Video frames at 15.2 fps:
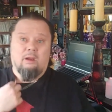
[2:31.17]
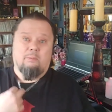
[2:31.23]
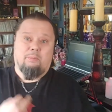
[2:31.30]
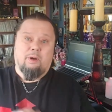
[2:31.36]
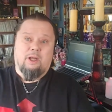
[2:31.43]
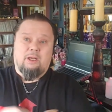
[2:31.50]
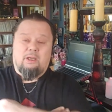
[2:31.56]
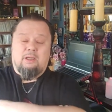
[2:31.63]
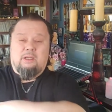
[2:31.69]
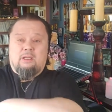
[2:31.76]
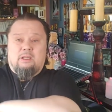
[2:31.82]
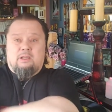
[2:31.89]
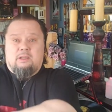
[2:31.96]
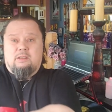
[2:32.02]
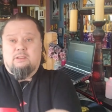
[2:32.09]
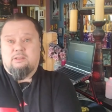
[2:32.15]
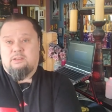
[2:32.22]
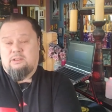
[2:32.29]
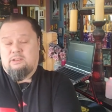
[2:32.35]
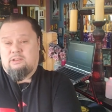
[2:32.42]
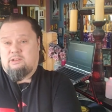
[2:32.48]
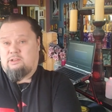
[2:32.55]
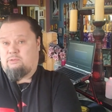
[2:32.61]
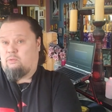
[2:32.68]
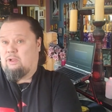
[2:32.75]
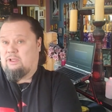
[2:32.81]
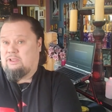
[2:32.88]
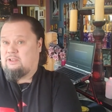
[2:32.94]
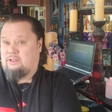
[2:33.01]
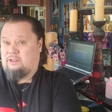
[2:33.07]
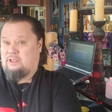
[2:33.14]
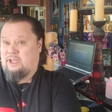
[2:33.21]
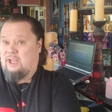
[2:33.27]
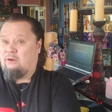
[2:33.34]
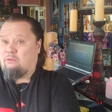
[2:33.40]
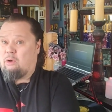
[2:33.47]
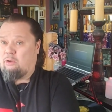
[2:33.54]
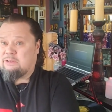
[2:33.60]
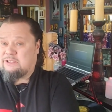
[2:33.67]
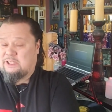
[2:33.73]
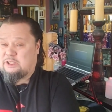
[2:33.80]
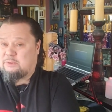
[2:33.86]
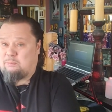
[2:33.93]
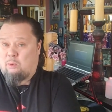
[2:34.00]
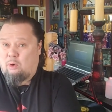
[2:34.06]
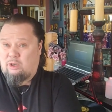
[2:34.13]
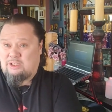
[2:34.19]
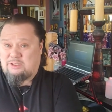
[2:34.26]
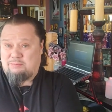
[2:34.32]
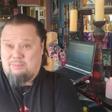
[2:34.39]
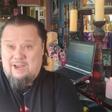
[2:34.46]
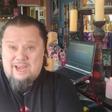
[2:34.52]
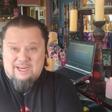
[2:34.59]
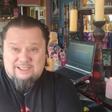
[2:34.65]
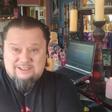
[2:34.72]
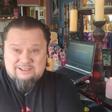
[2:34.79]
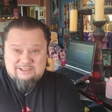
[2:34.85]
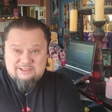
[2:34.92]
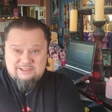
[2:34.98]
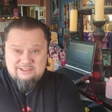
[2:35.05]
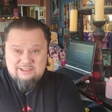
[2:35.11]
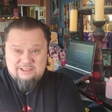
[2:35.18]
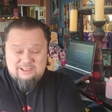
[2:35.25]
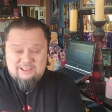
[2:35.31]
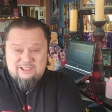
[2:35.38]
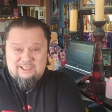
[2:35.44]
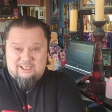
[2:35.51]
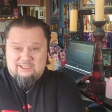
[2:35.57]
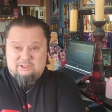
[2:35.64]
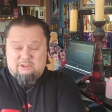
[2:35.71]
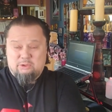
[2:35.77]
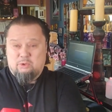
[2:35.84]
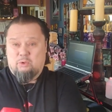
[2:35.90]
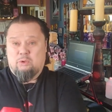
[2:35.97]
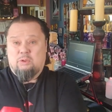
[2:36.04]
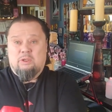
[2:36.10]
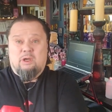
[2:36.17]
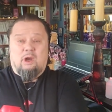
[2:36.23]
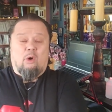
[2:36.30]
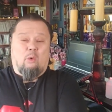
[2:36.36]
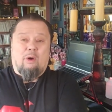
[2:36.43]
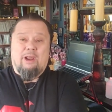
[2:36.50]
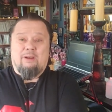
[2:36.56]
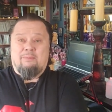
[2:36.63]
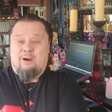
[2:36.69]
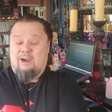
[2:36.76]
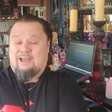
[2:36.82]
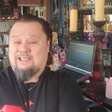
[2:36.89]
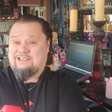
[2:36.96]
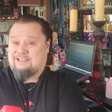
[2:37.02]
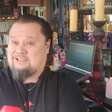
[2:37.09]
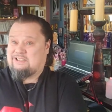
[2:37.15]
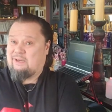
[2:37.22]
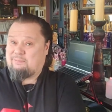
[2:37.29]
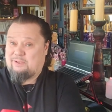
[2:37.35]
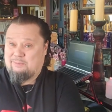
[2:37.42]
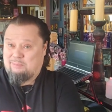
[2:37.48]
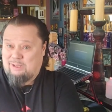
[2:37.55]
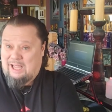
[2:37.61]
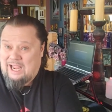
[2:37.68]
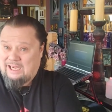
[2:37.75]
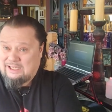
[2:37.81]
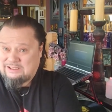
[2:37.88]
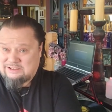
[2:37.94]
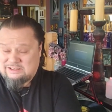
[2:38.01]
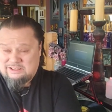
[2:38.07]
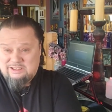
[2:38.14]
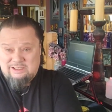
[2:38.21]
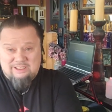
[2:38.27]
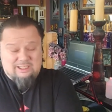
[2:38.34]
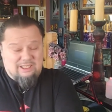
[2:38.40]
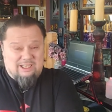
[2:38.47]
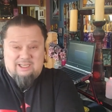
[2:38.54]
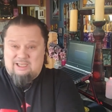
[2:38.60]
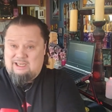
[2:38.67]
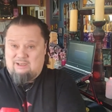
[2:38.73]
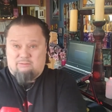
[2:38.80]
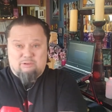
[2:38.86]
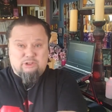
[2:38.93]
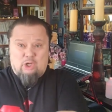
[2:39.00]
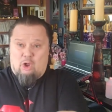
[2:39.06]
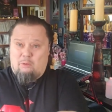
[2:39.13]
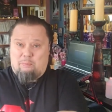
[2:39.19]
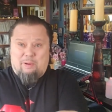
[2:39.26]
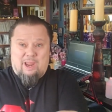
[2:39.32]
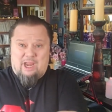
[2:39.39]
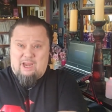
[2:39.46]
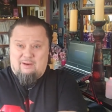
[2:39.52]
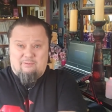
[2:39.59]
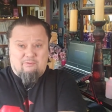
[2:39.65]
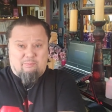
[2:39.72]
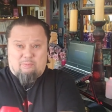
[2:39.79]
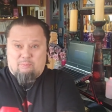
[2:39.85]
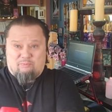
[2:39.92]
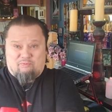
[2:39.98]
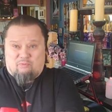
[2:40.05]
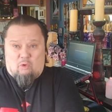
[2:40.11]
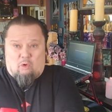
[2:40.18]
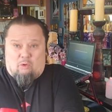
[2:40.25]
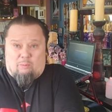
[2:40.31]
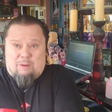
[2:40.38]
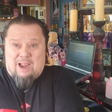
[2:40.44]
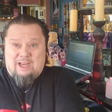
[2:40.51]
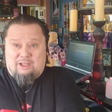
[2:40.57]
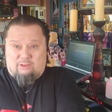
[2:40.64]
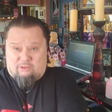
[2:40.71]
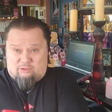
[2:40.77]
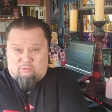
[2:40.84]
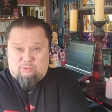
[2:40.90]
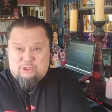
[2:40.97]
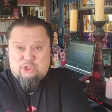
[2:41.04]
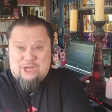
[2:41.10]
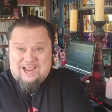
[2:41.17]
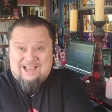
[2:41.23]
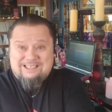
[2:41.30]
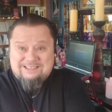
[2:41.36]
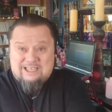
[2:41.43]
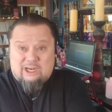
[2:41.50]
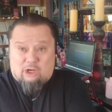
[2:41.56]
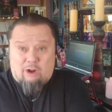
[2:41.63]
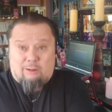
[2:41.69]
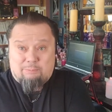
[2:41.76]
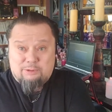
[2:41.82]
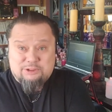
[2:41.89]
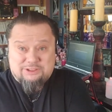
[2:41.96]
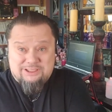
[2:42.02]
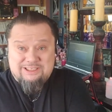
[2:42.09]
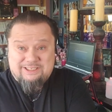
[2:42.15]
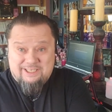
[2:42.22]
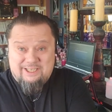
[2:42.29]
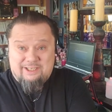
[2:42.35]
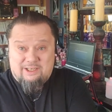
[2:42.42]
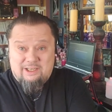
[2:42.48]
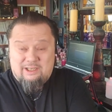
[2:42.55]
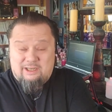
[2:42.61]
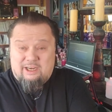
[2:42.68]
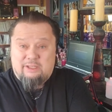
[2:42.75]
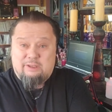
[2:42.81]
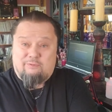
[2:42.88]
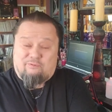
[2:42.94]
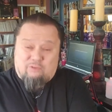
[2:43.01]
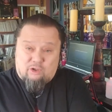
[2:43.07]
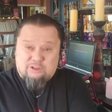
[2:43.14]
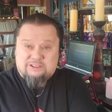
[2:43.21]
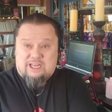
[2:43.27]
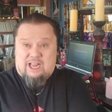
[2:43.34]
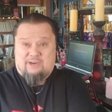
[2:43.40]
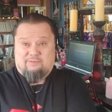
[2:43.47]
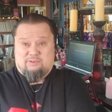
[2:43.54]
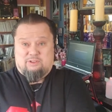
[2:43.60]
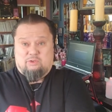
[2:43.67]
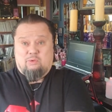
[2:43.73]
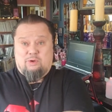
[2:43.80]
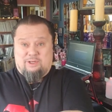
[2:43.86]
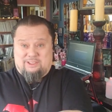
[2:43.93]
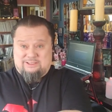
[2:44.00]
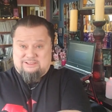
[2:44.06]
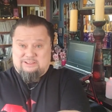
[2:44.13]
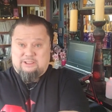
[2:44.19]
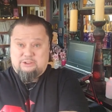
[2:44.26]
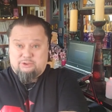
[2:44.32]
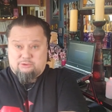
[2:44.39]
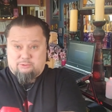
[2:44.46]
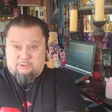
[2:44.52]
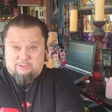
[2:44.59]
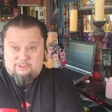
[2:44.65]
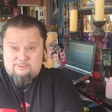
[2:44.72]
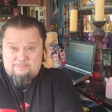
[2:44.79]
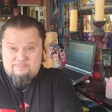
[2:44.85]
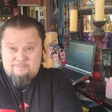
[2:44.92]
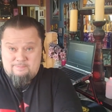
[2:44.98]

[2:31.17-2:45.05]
But what the inroads that sports makes into white Americans accepting blacks was all paved for by what jazz accomplished and did in the first half of the 20th century.